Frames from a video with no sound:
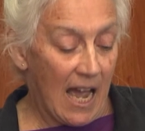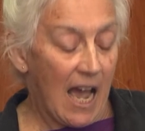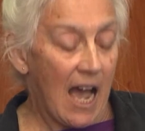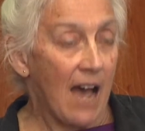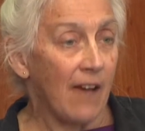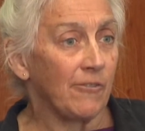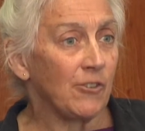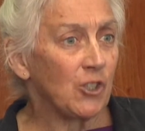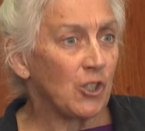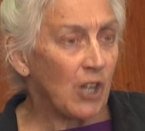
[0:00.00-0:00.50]

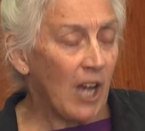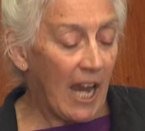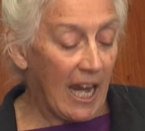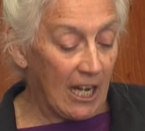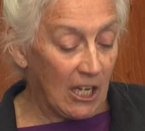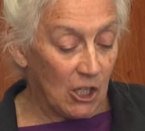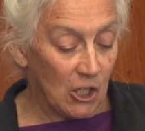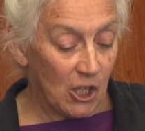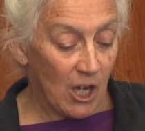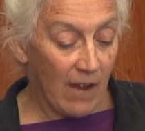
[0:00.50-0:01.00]
of
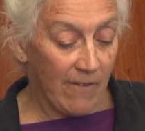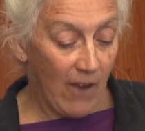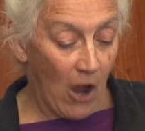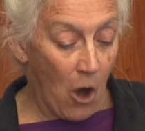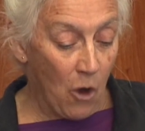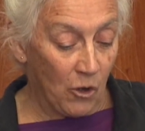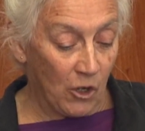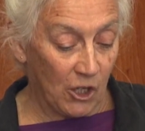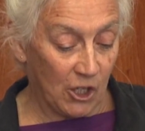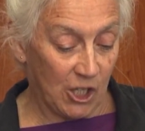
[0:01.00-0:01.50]
change of
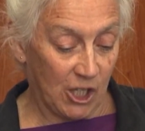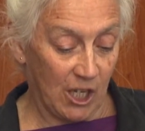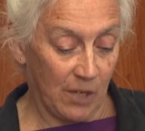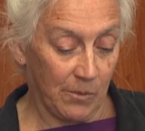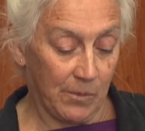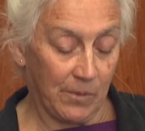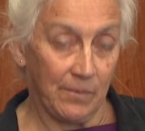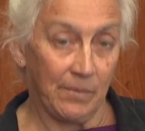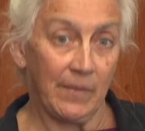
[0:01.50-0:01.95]
ownership.